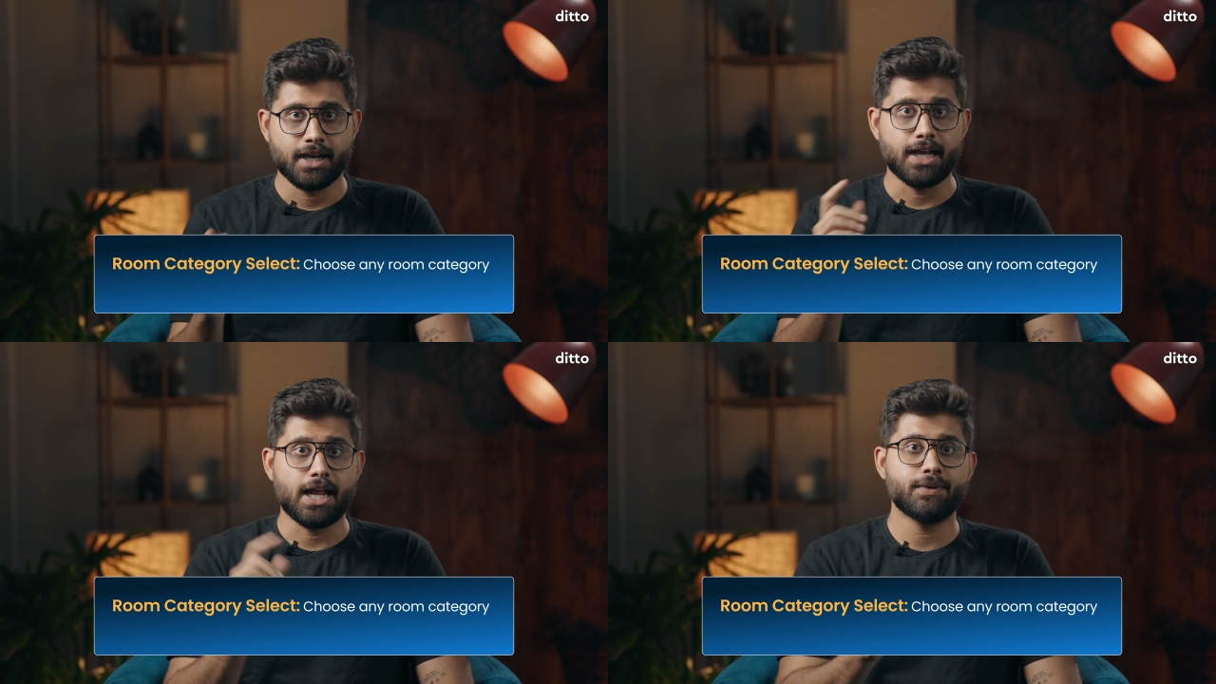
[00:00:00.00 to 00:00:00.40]

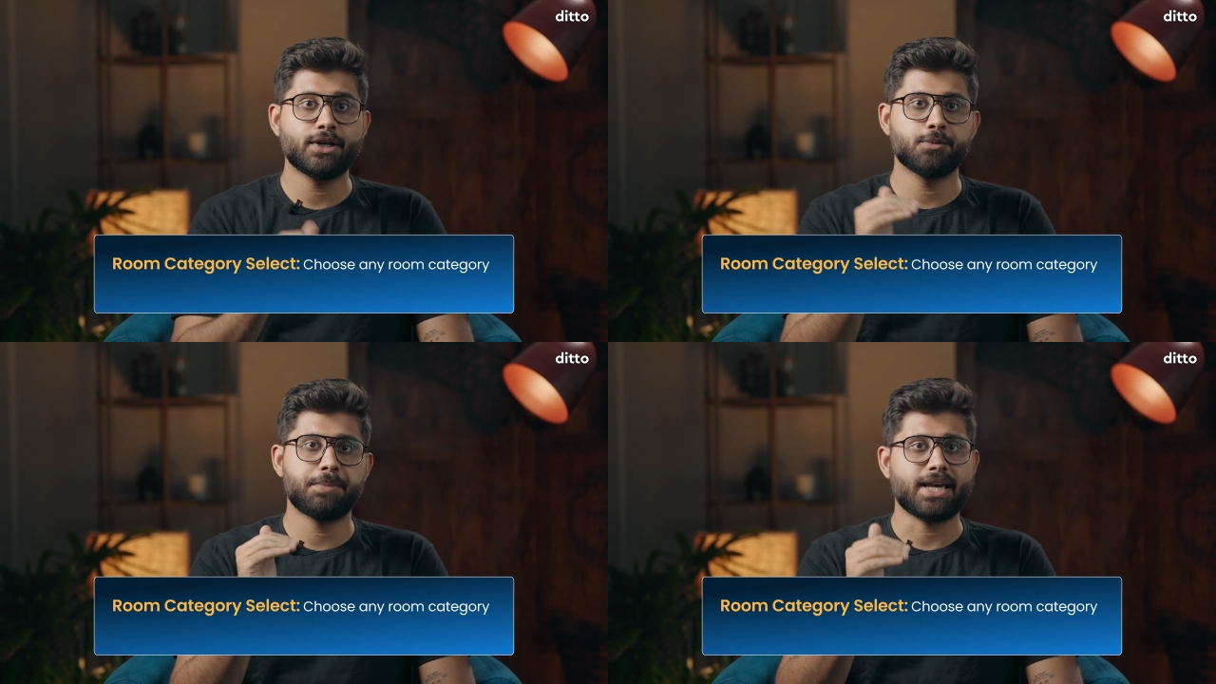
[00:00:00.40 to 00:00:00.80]
allowing
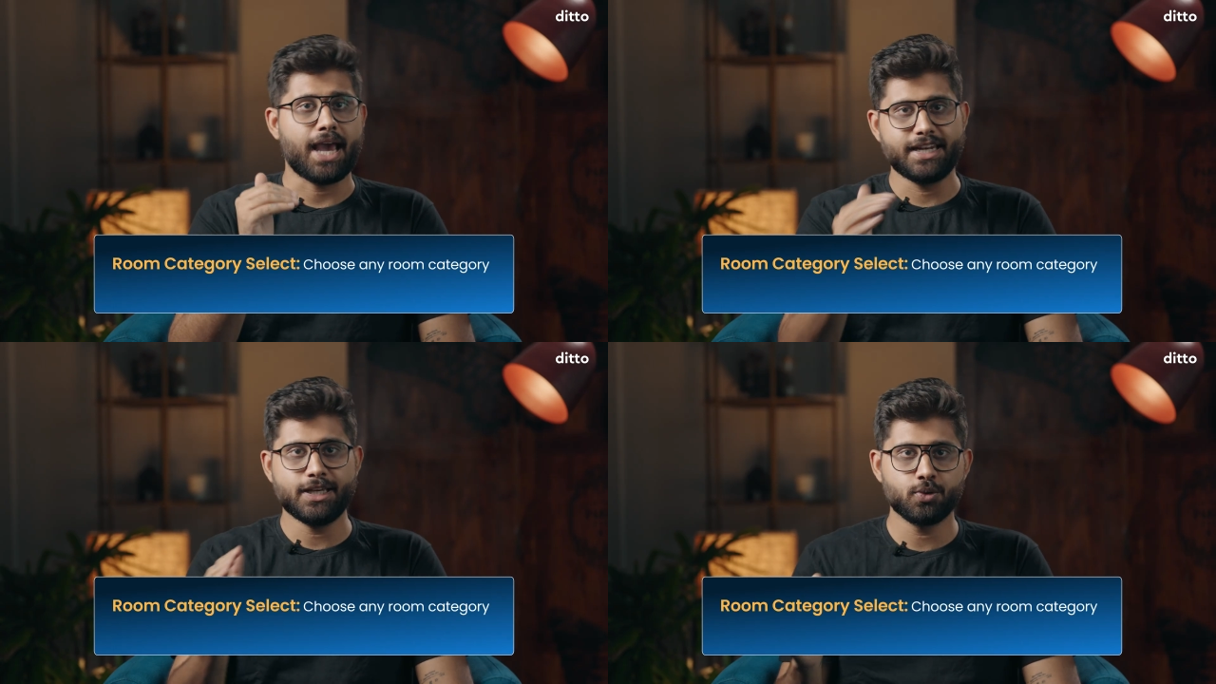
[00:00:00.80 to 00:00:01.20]
you to pick
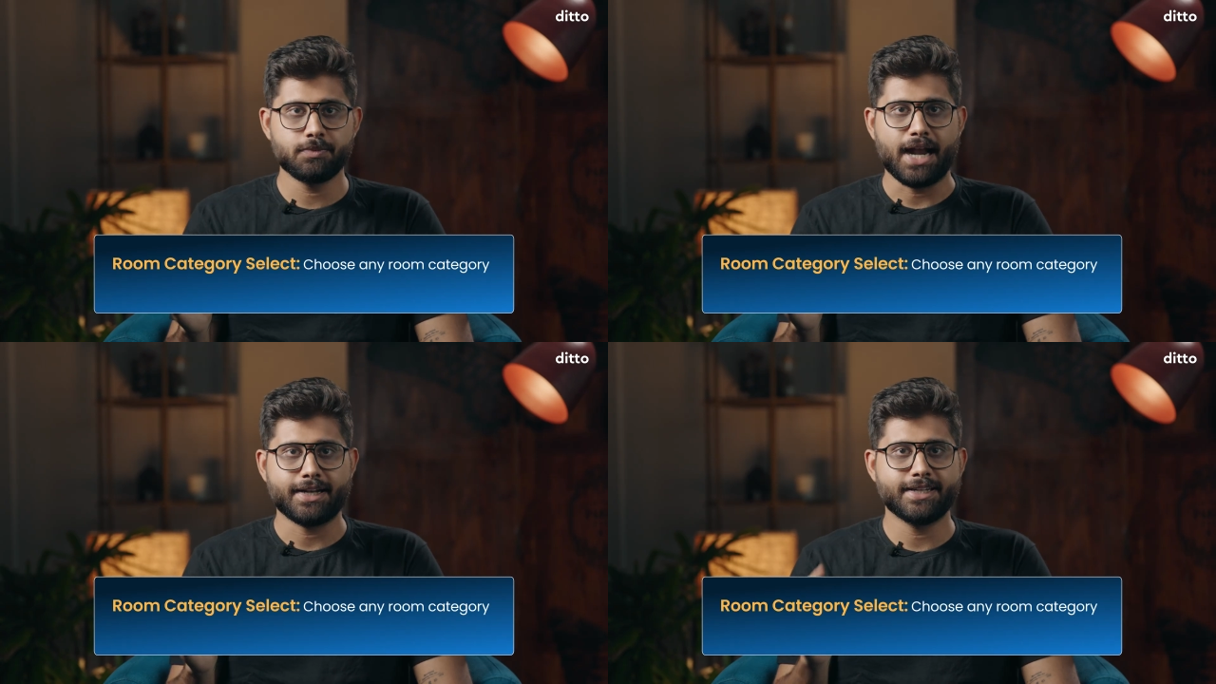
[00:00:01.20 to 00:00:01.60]
any room
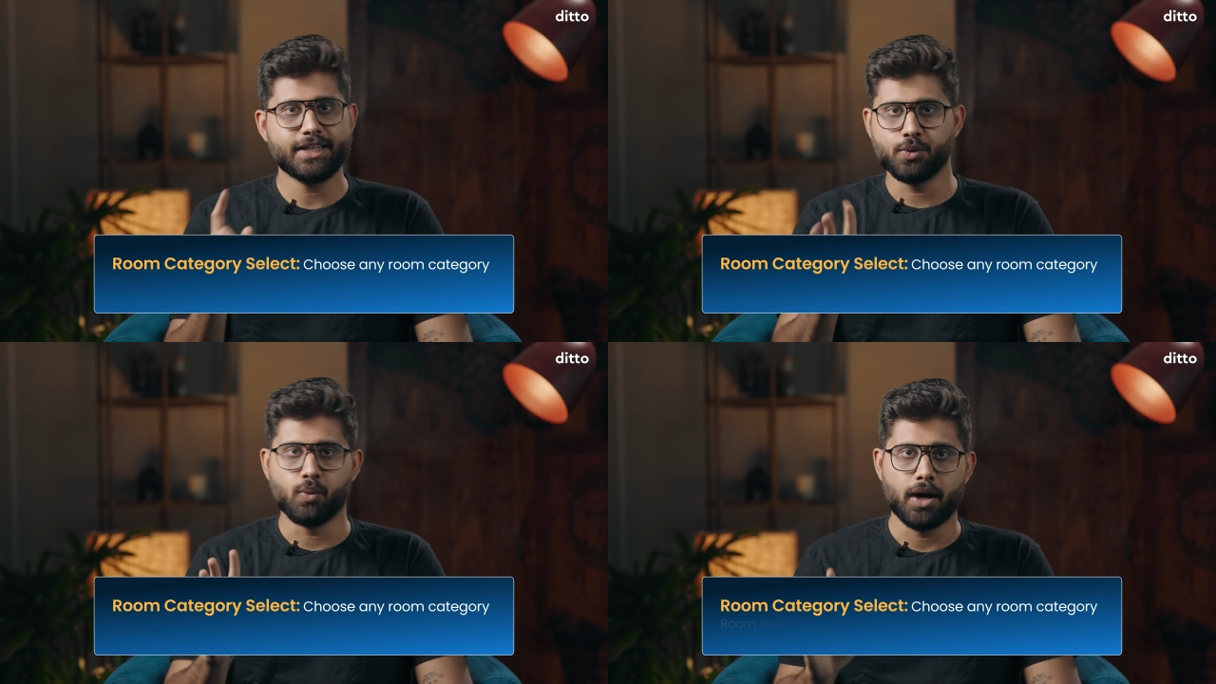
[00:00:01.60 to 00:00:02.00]
category
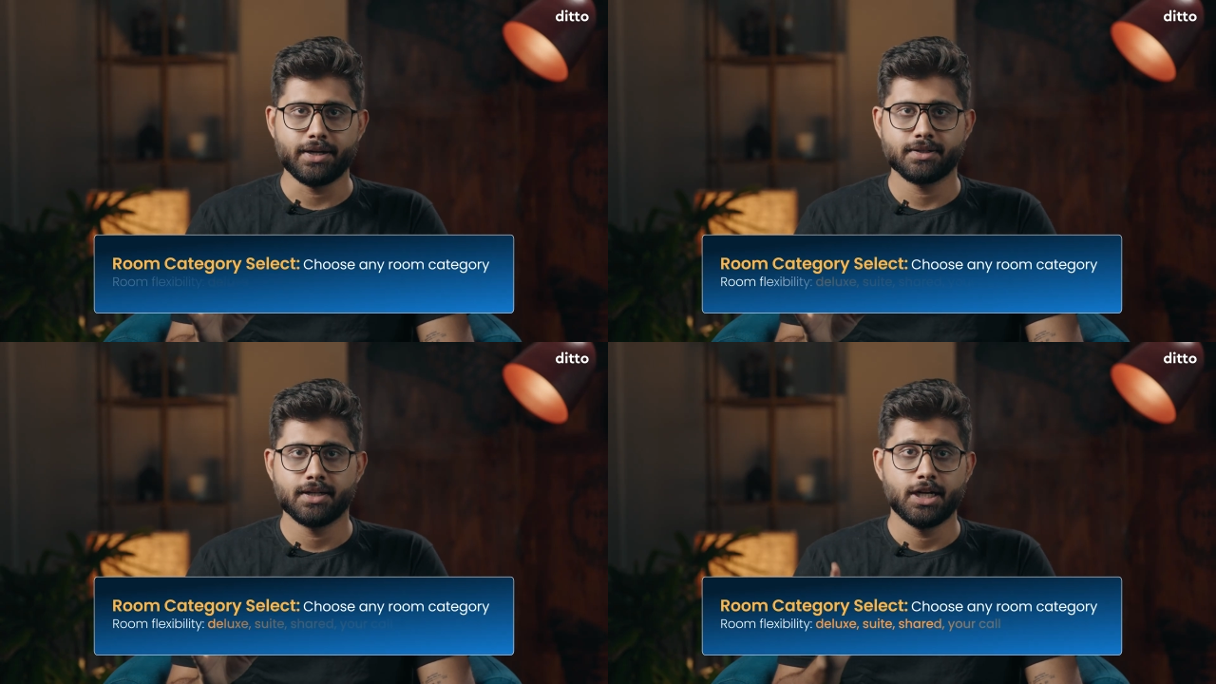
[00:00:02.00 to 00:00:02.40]
you want.